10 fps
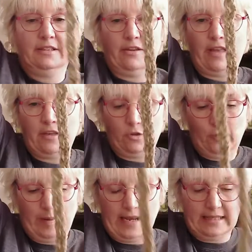So that's
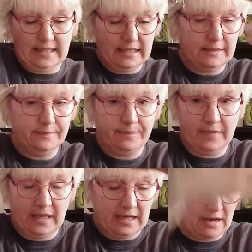all plaited,
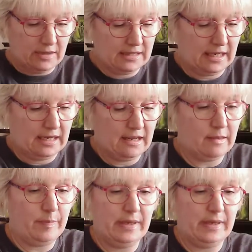and now I take another